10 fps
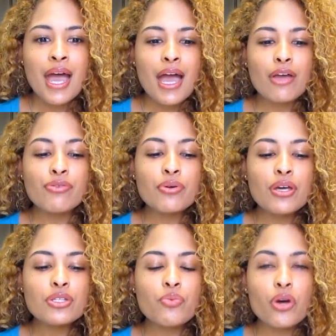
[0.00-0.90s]
If you
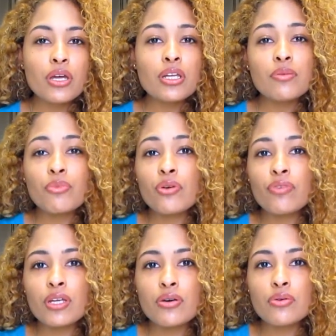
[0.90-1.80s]
guys want any more
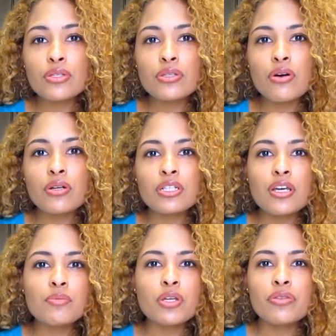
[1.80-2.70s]
videos on
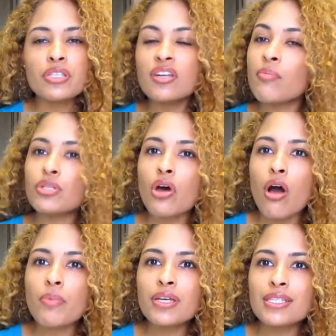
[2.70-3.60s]
tips on these type of
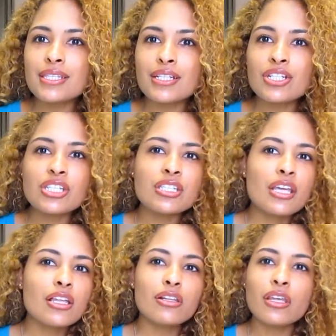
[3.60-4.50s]
topics, then just
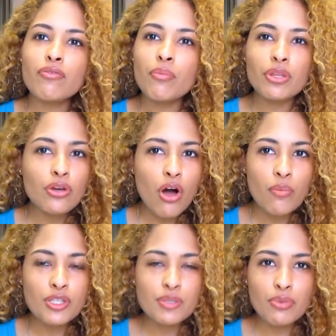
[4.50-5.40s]
like leave them in the
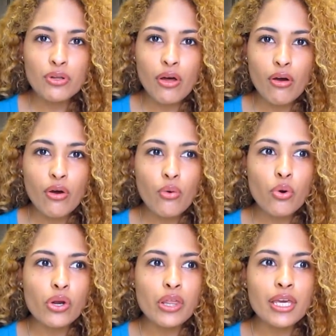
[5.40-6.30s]
comments below,
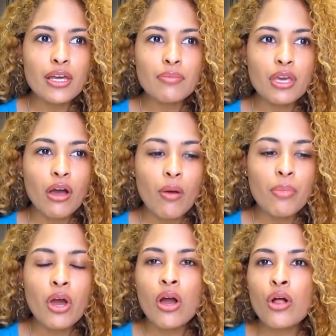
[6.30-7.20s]
or like hit me
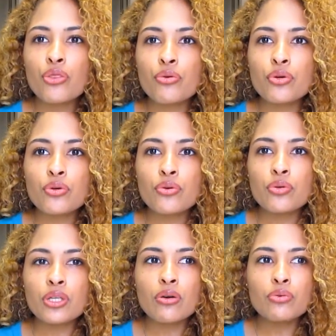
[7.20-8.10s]
up through,
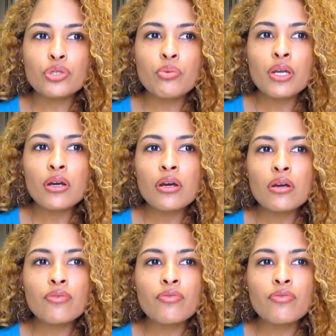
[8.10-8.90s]
you know, Twitter,